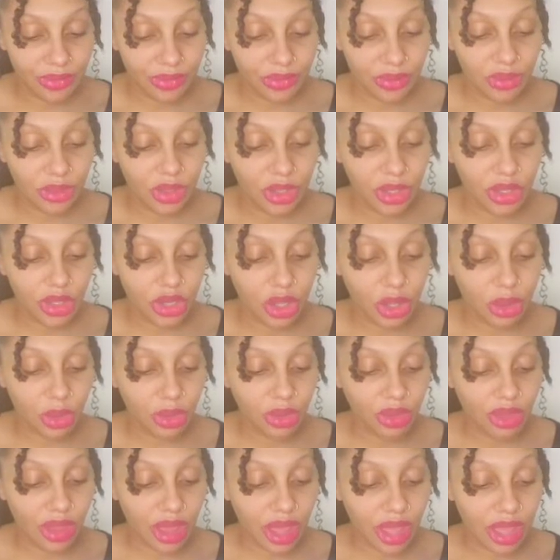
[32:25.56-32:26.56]
Know
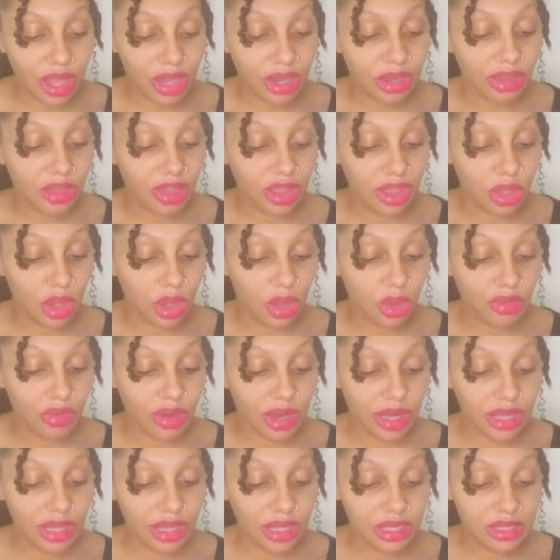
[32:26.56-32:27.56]
that they
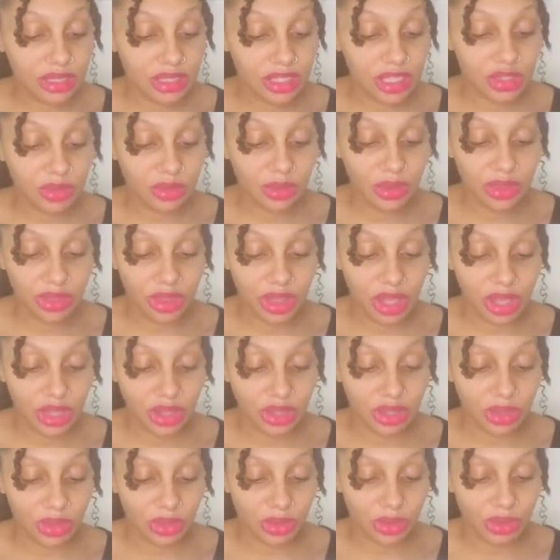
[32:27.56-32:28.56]
already exist within
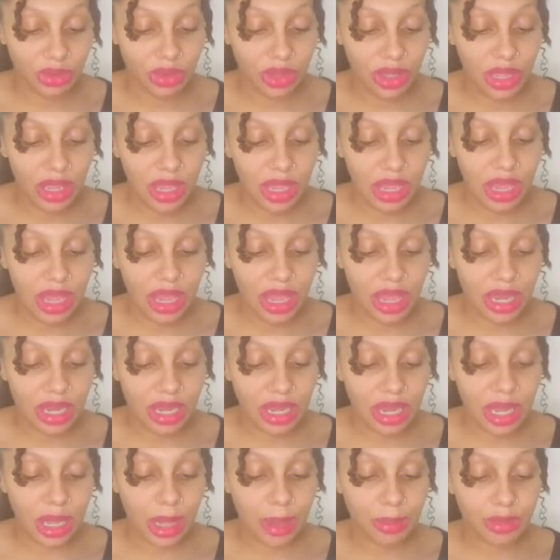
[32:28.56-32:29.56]
you in an
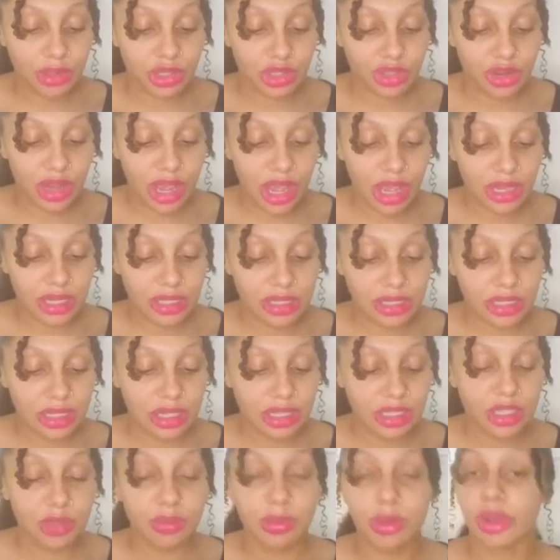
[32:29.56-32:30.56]
abstract
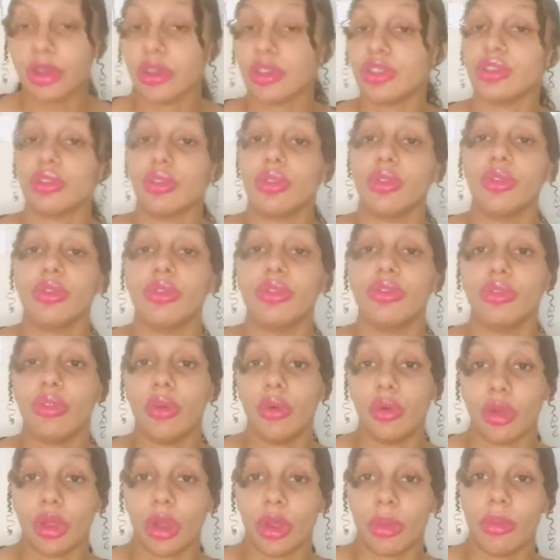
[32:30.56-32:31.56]
spiritual
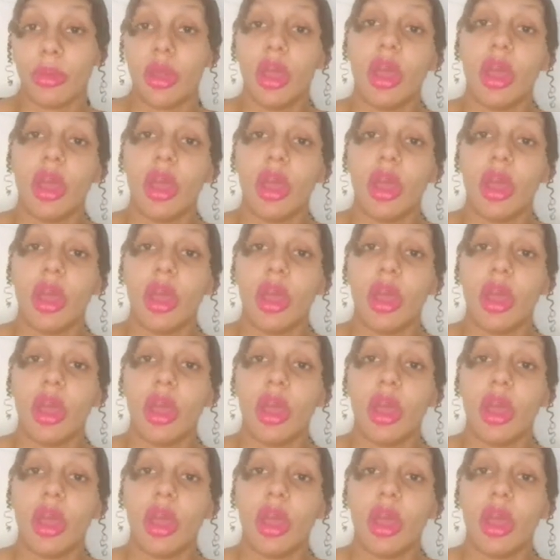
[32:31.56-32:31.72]
form.